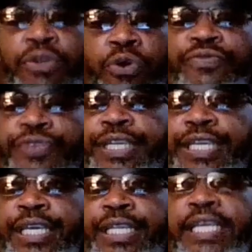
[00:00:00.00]
over
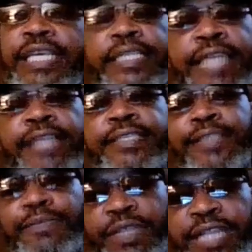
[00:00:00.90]
again, that's
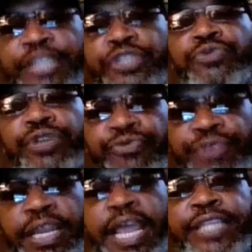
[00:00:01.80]
something that you can
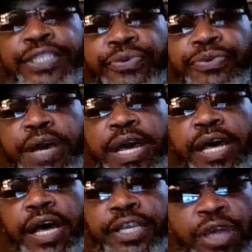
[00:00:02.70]
relate to
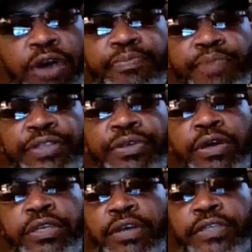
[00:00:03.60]
a young brother
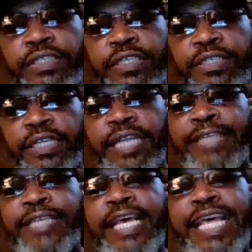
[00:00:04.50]
or a young sister.
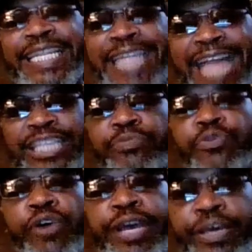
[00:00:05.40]
And that's
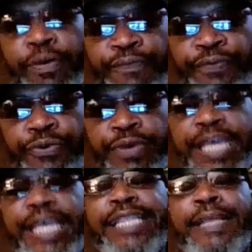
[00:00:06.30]
more helpful
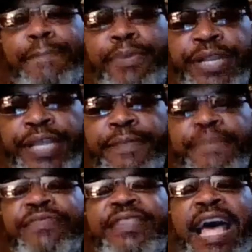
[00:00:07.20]
than putting
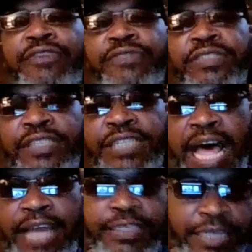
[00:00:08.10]
thousands of
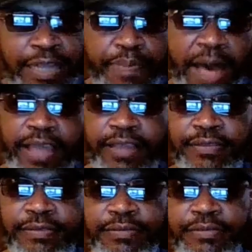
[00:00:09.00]
dollars in their pocket.
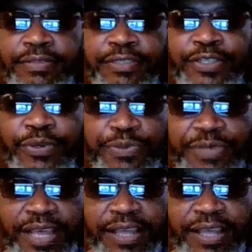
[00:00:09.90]
See what I'm saying?